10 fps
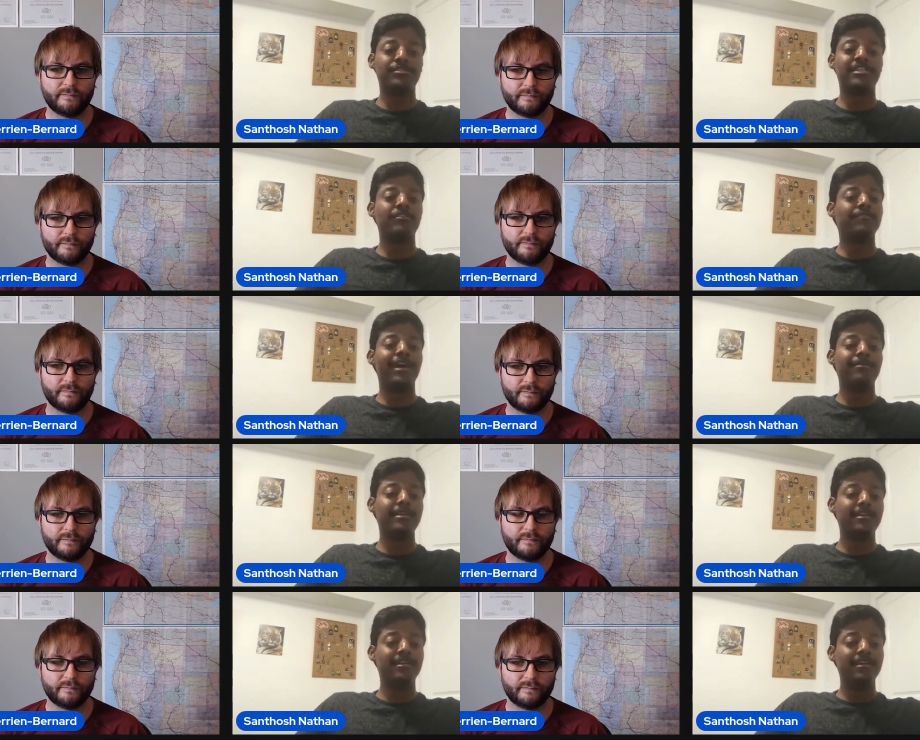Speaker 1: single
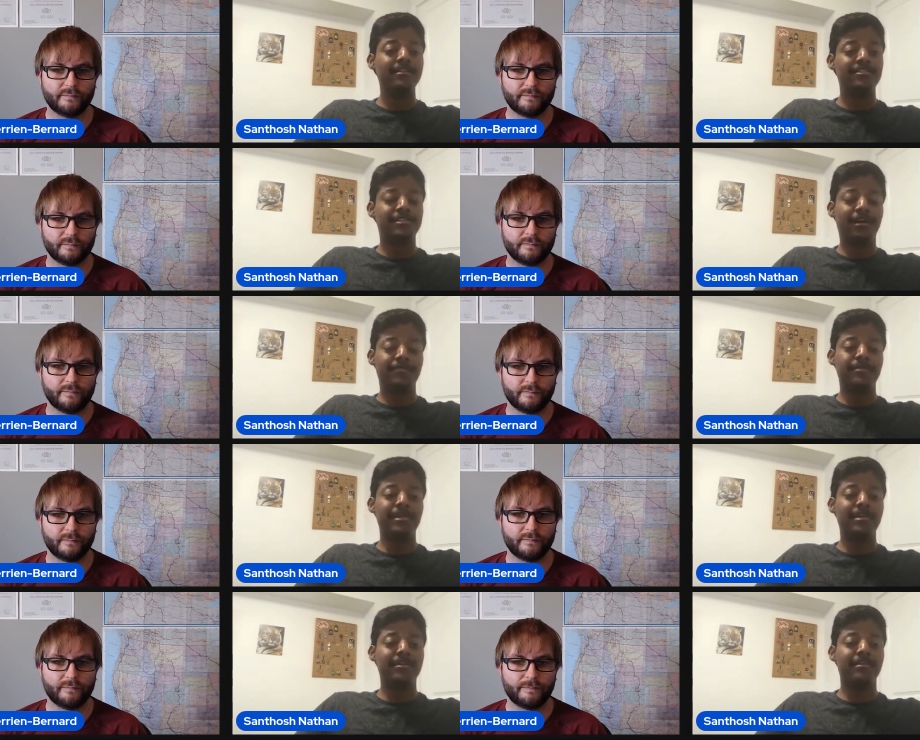family. It's tough to
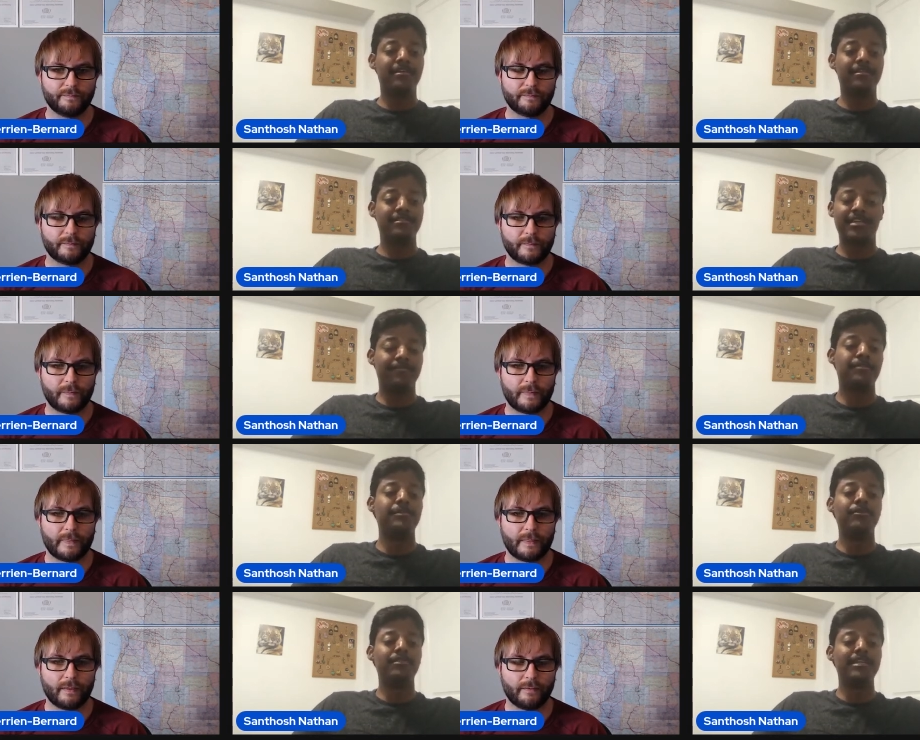make uh, tough to
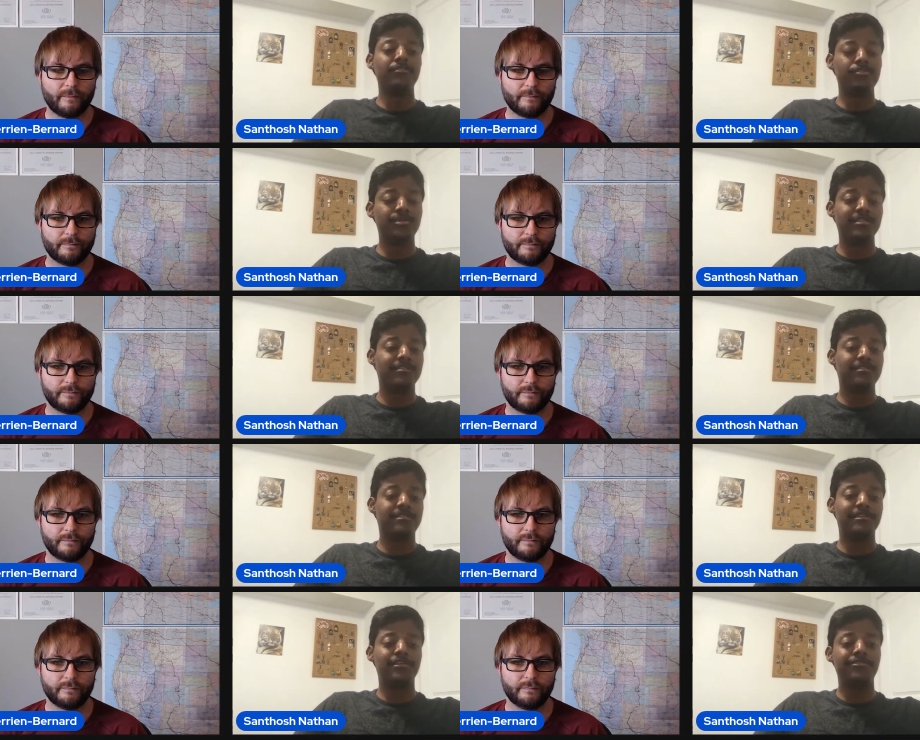build legal suites
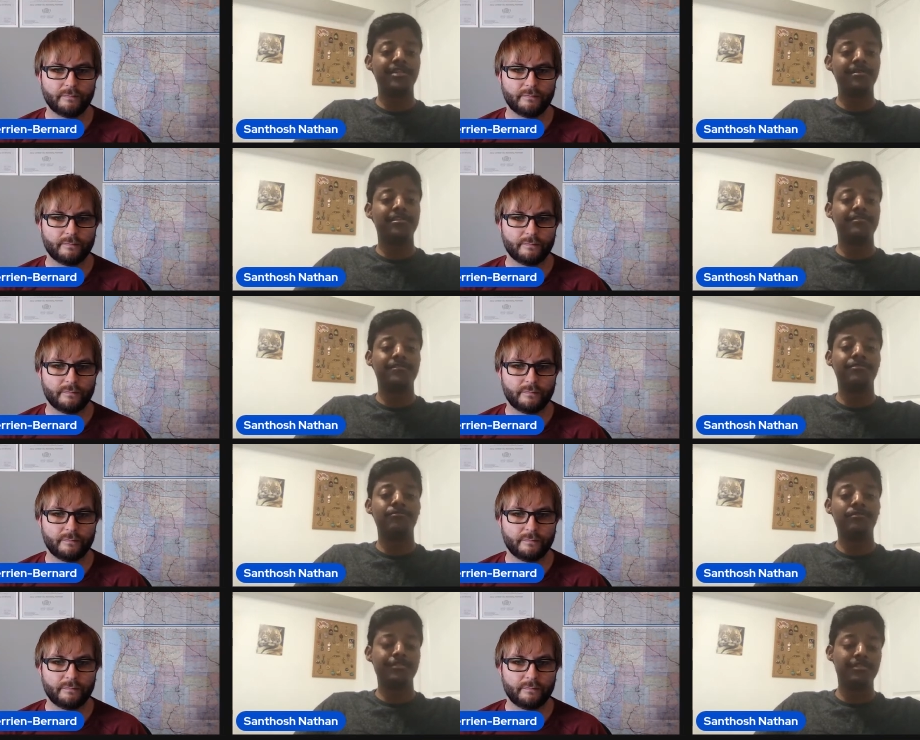in Airdrie because of their
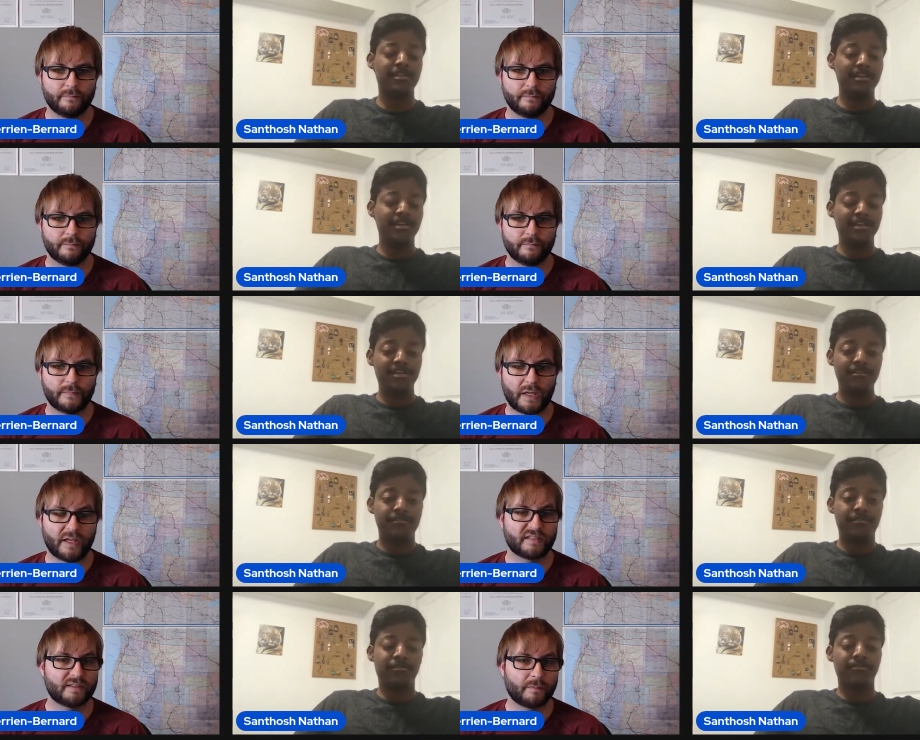rules.
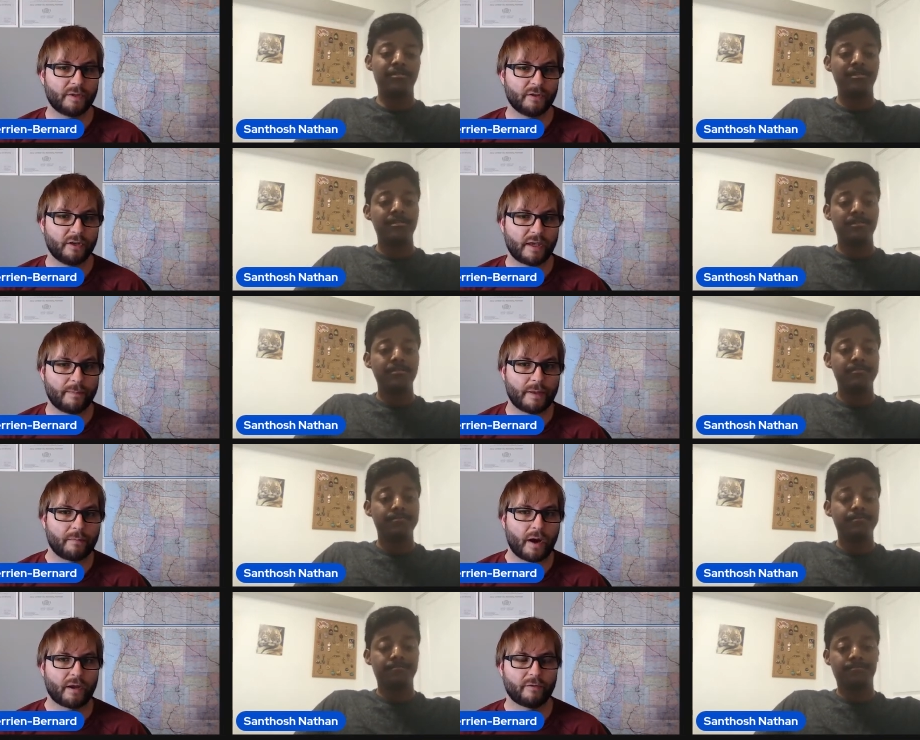And that's
Speaker 2: something to keep
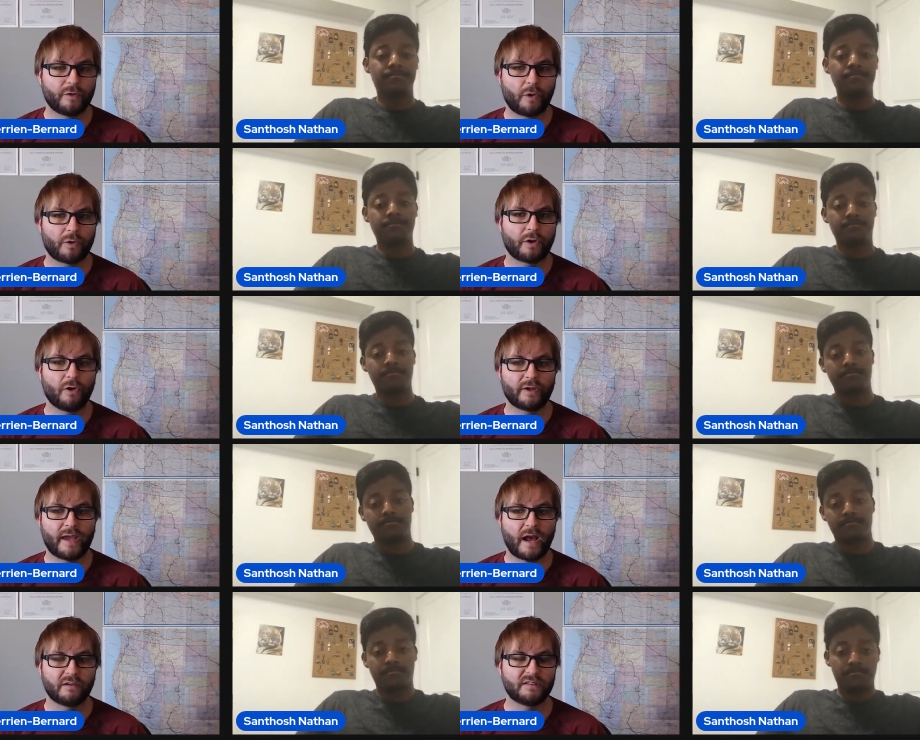in mind if you want to look
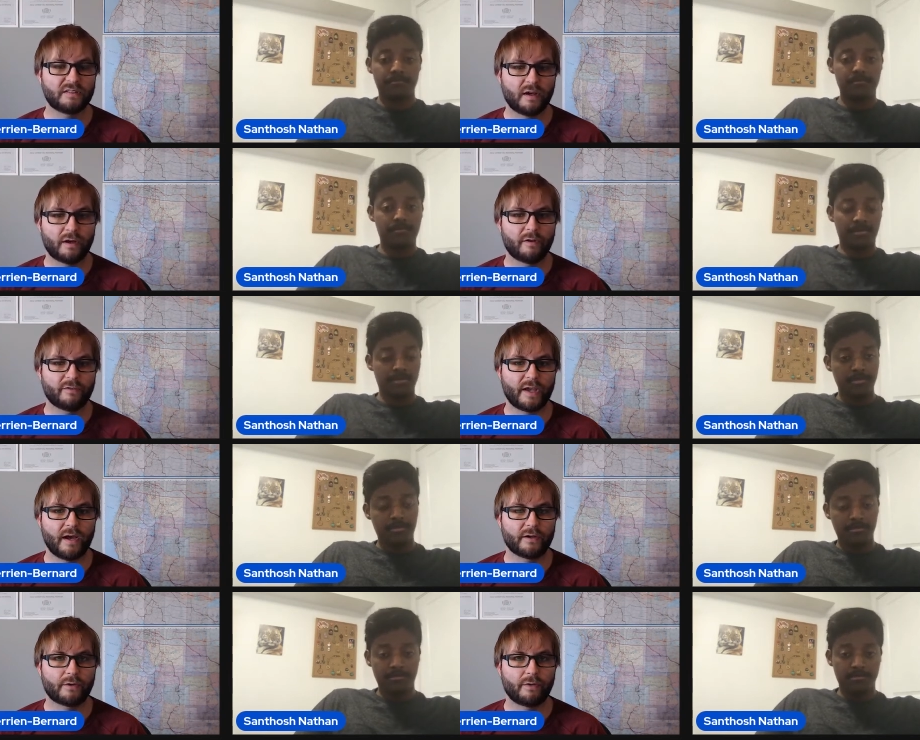outside of
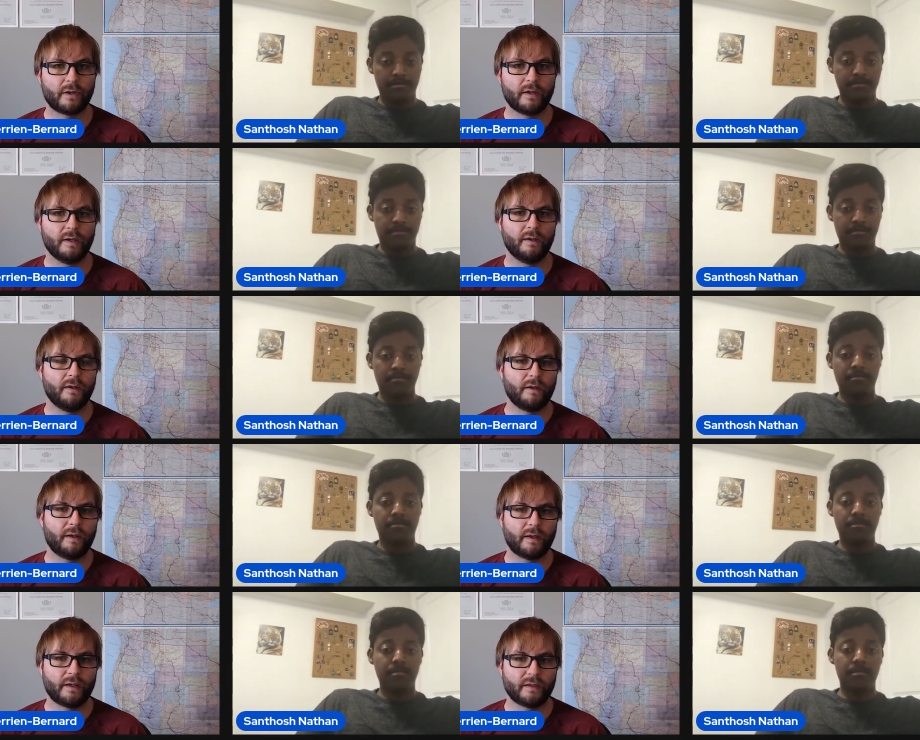Calgary.
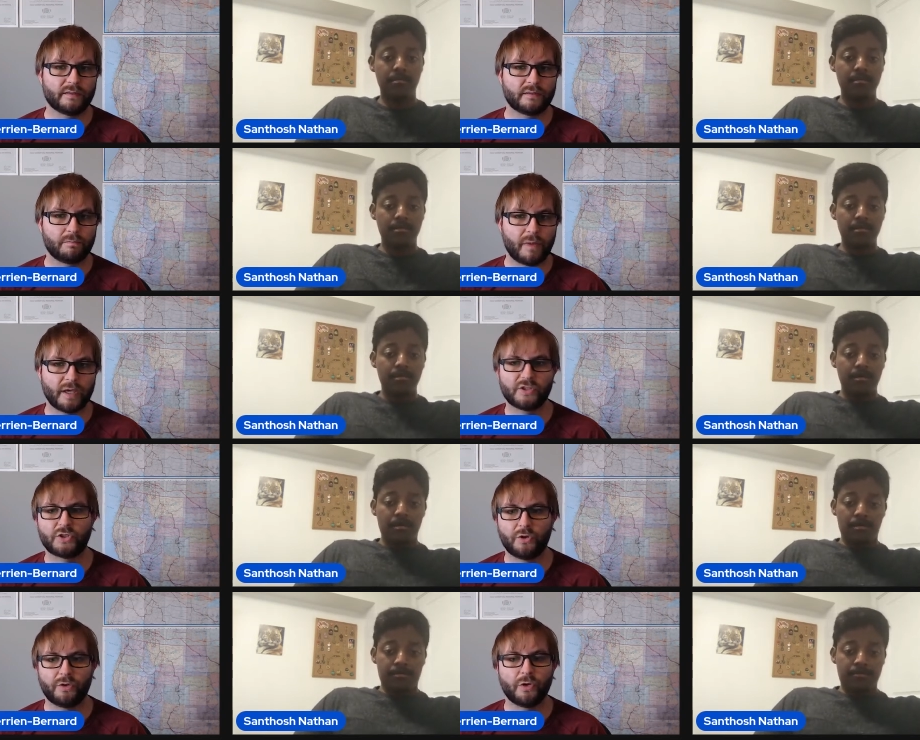Is make
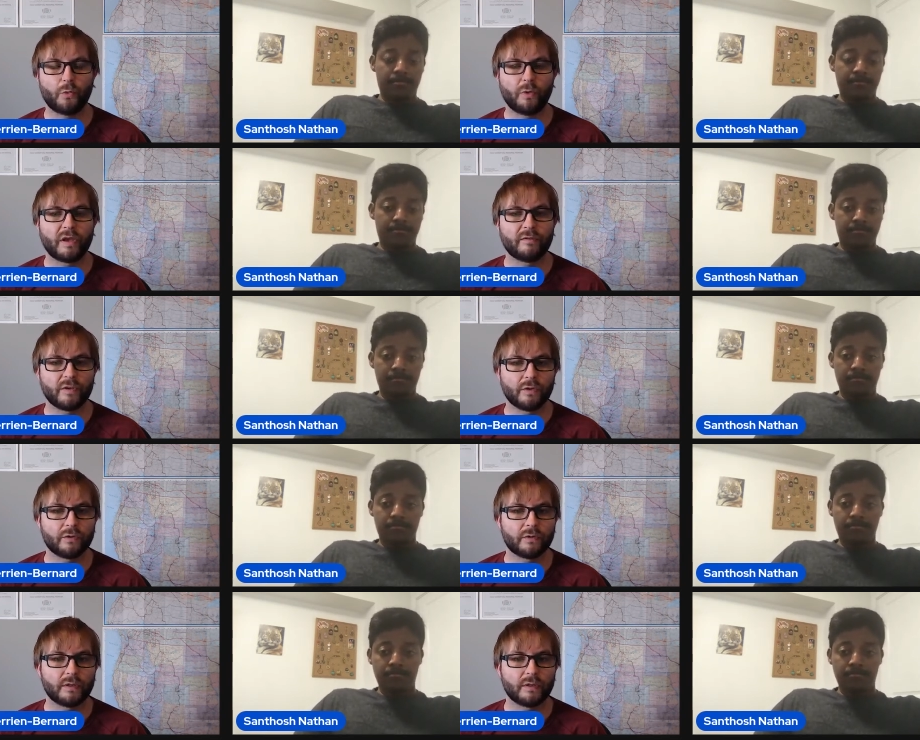sure you review